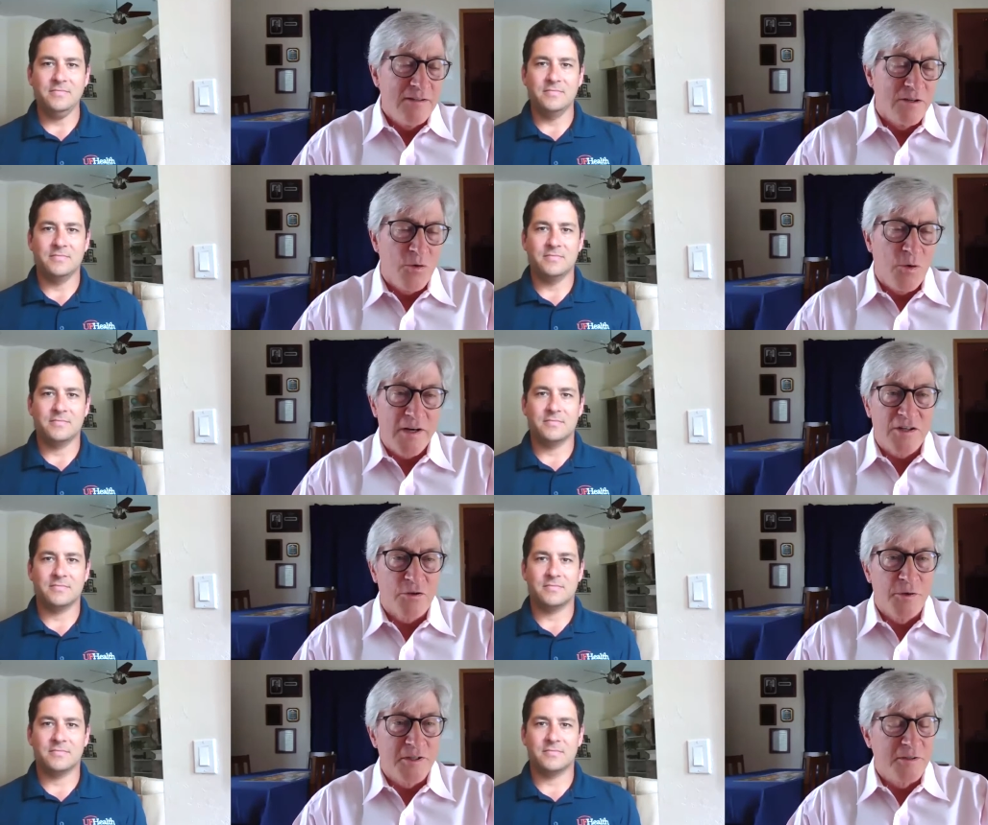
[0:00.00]
Speaker 1: the chronic
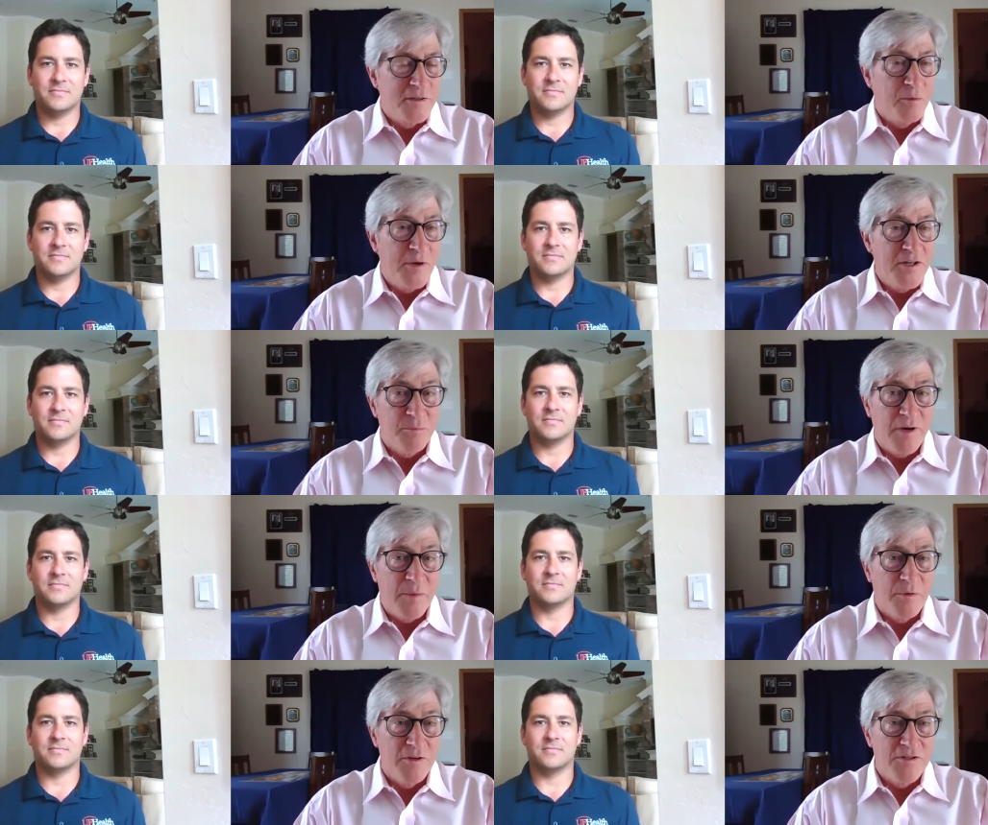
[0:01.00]
critically ill patient
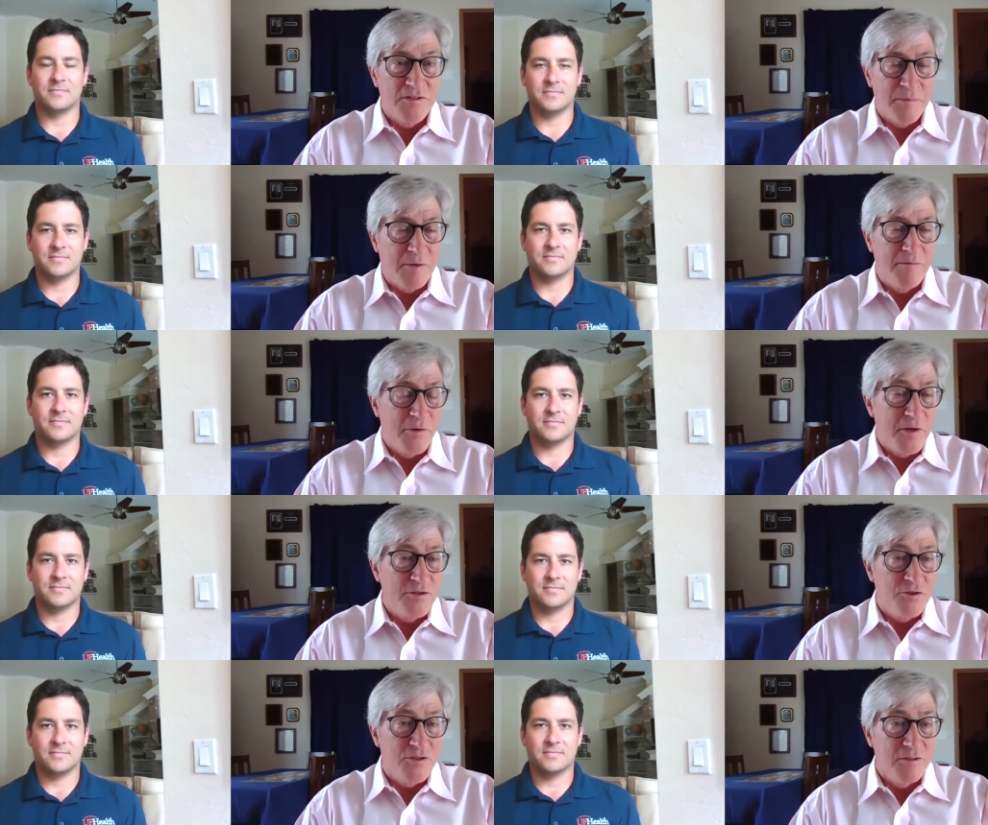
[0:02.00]
population, something I'm very
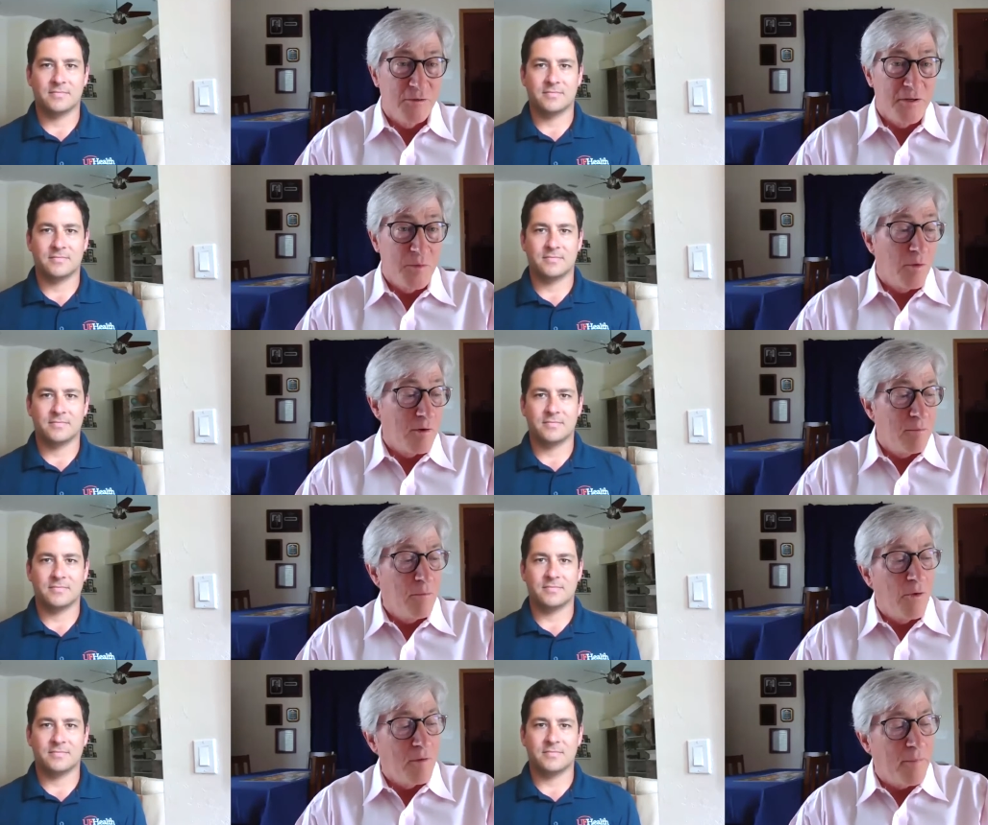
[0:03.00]
interested in learning
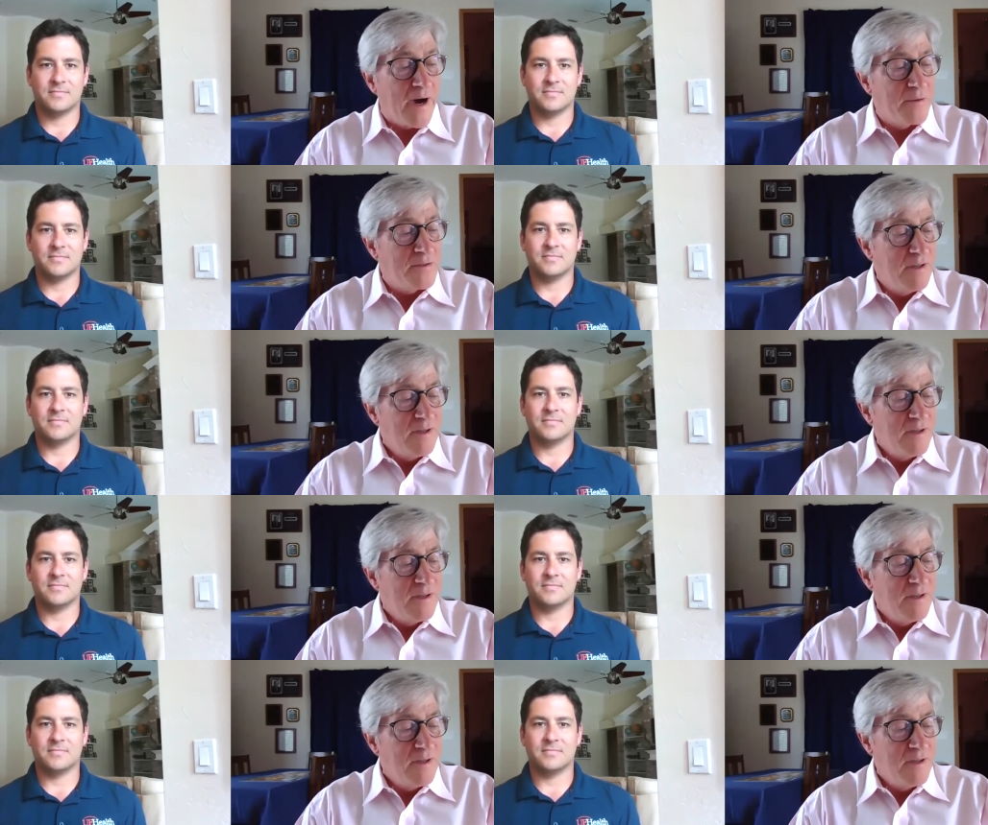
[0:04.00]
more about.